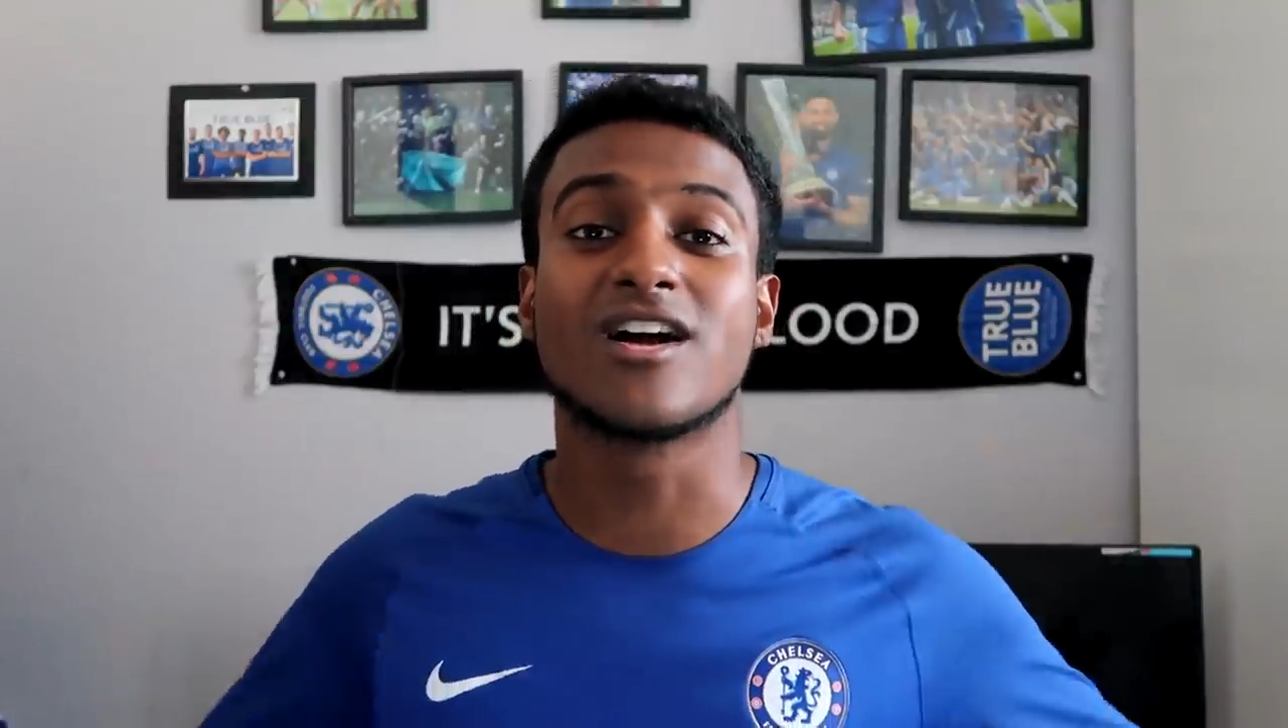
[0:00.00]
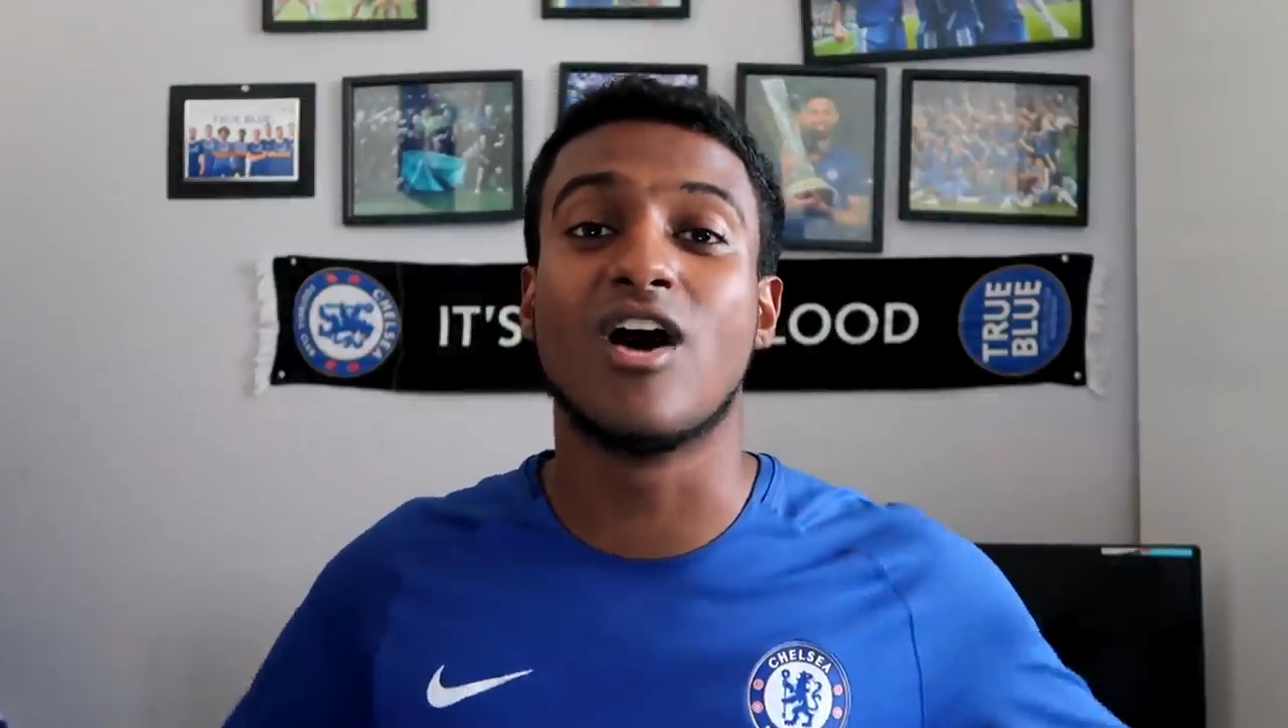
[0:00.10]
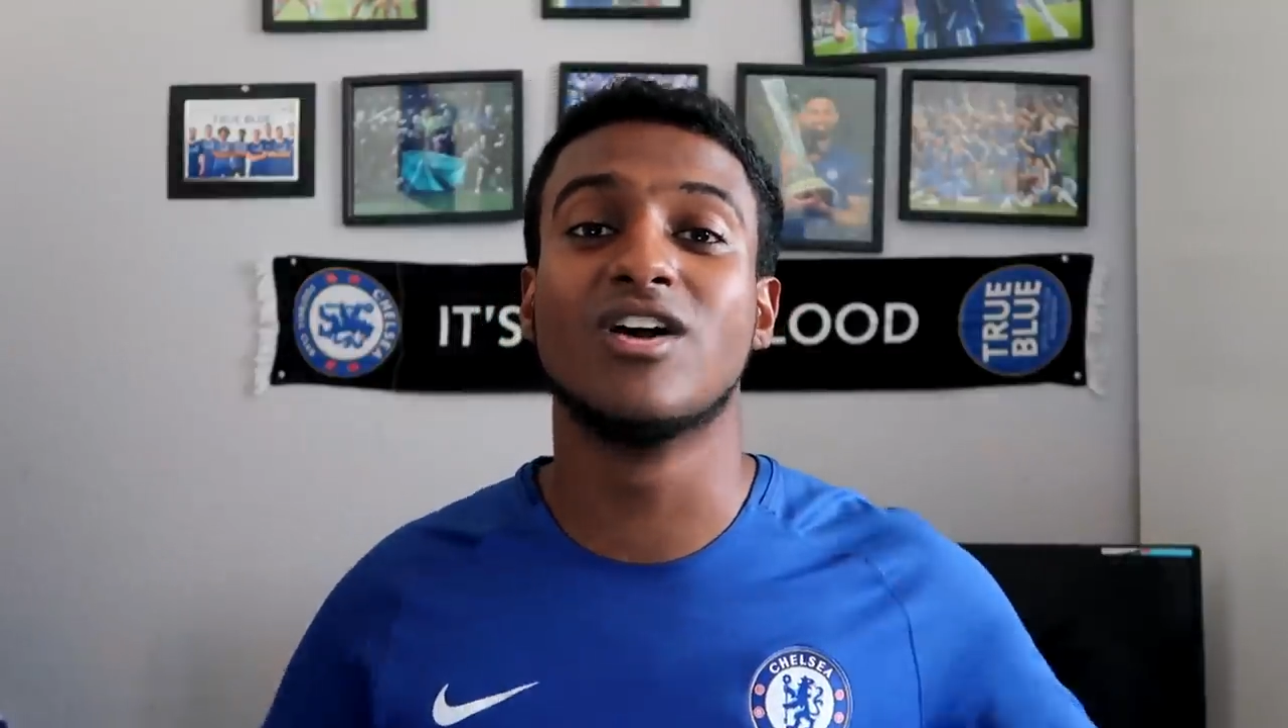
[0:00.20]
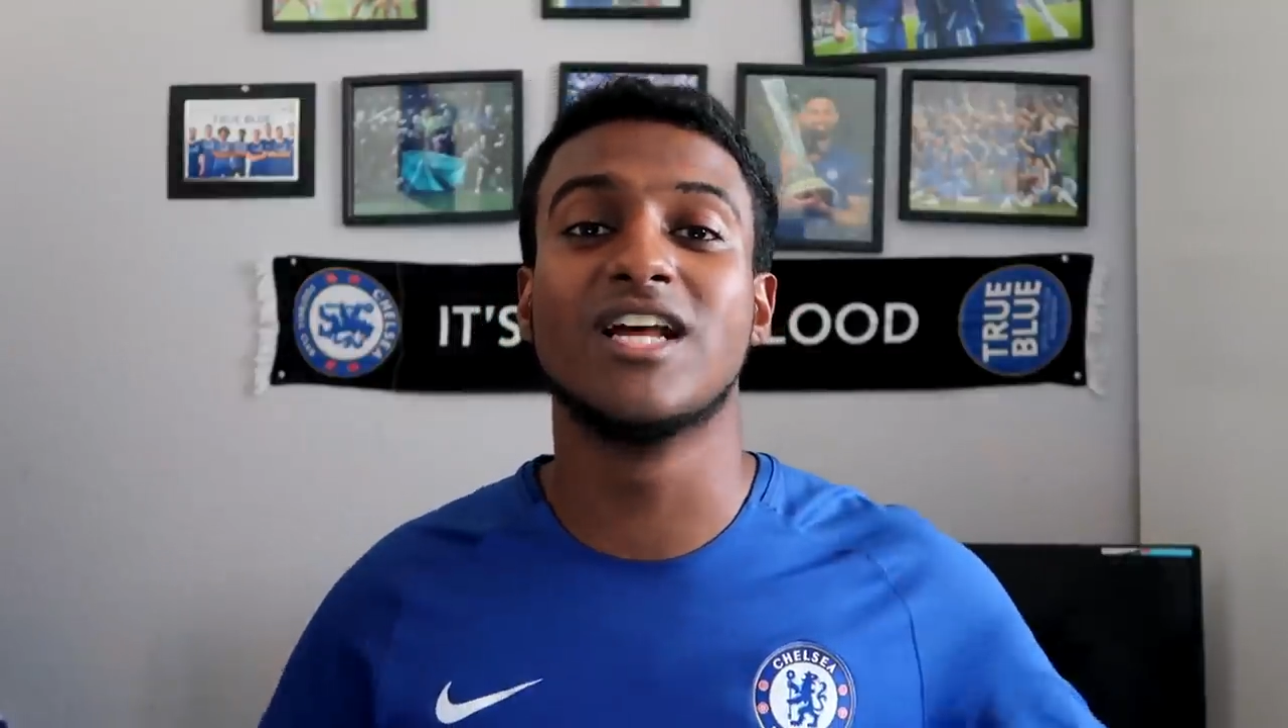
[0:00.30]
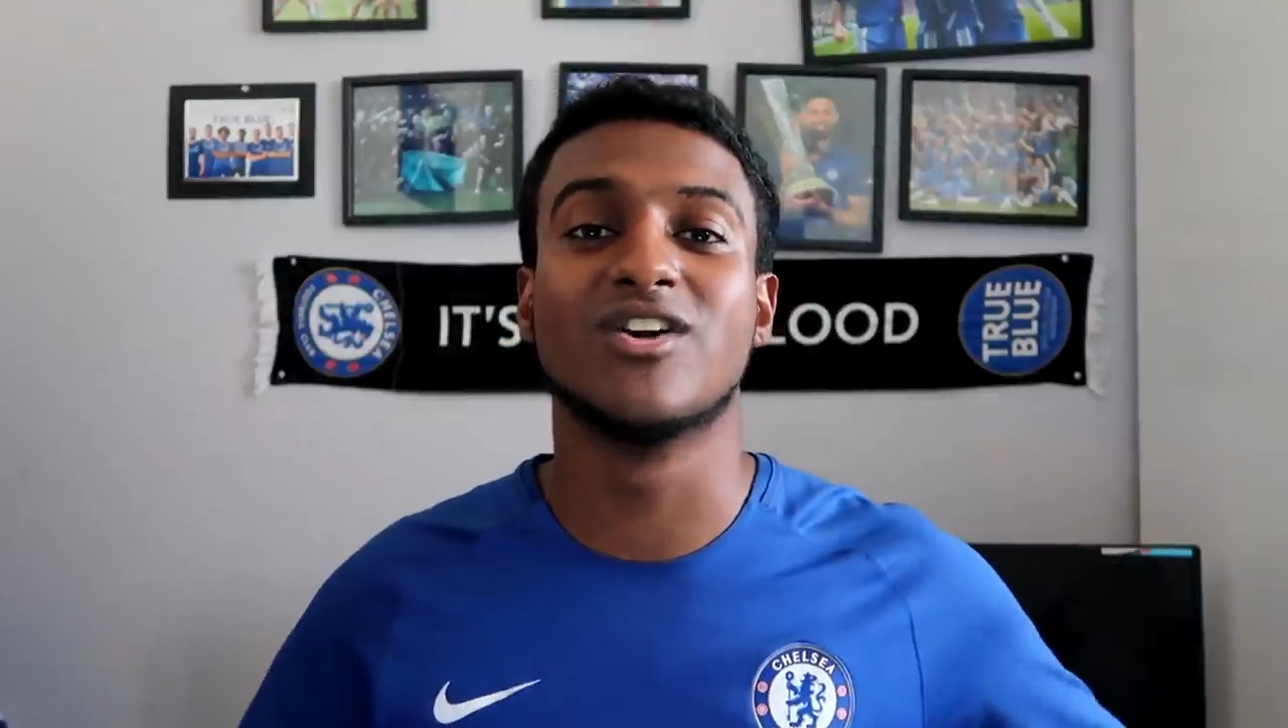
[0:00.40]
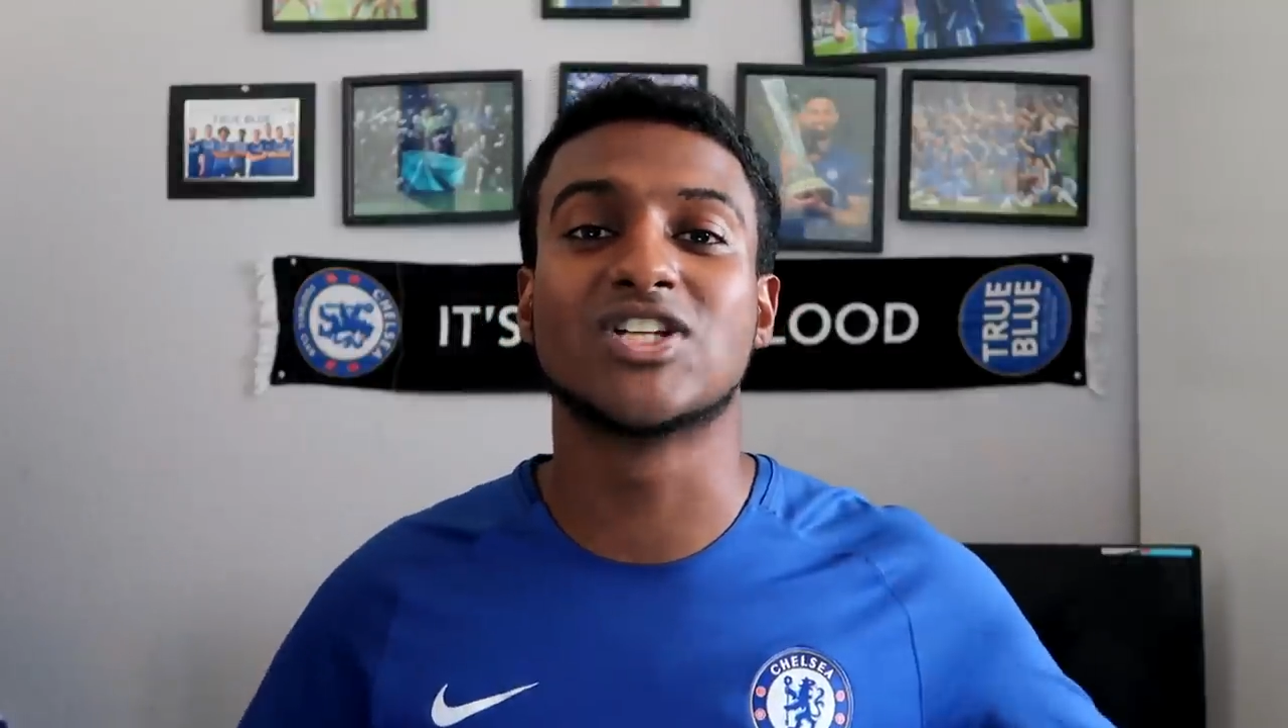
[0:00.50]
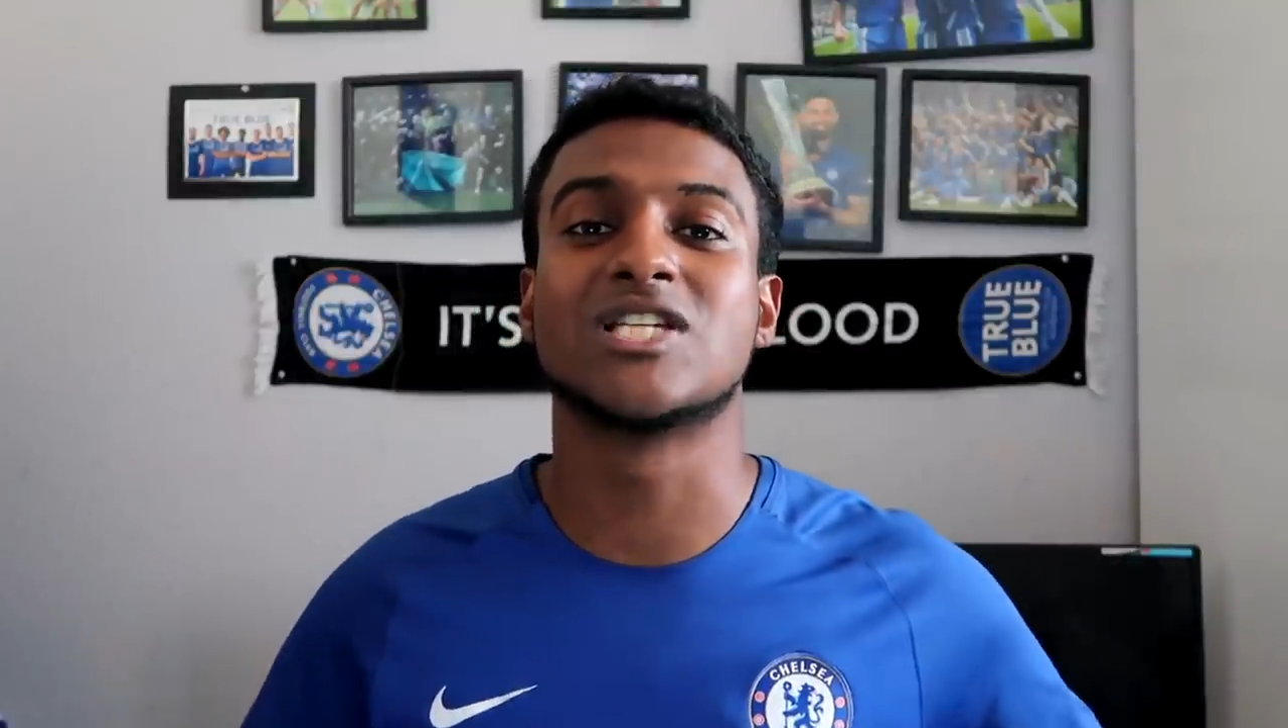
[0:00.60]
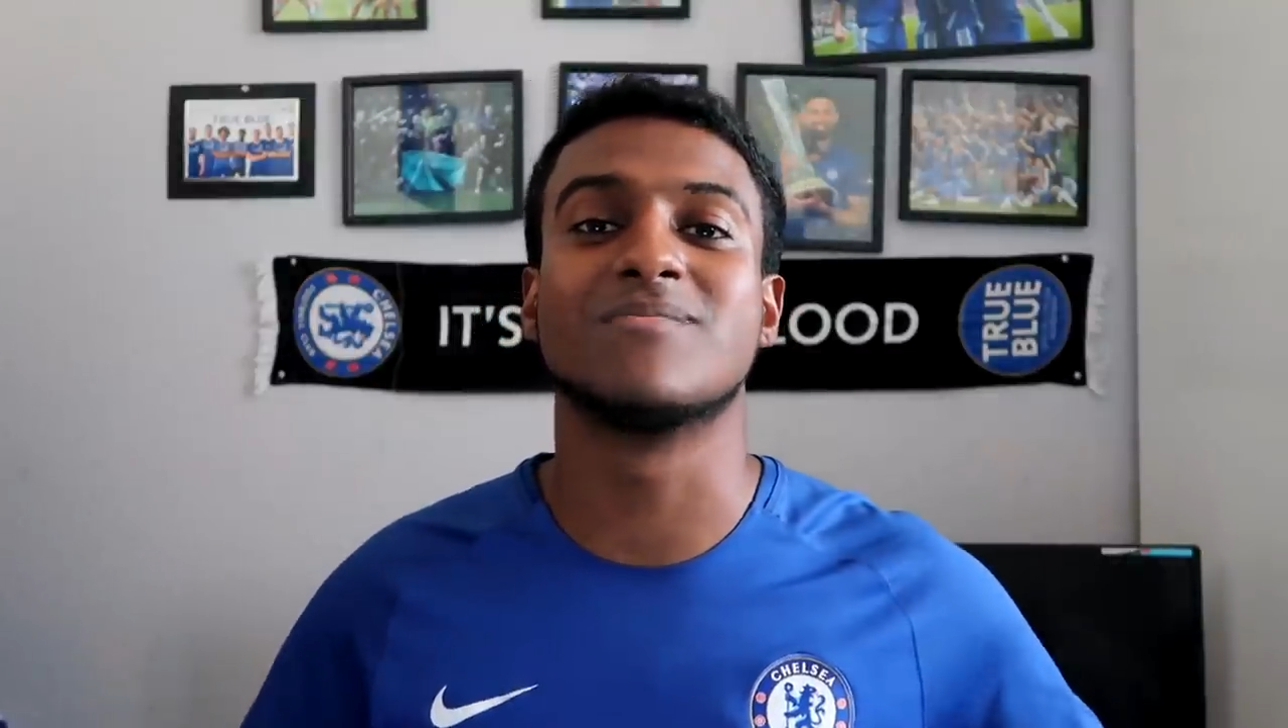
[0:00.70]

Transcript: a goalie looks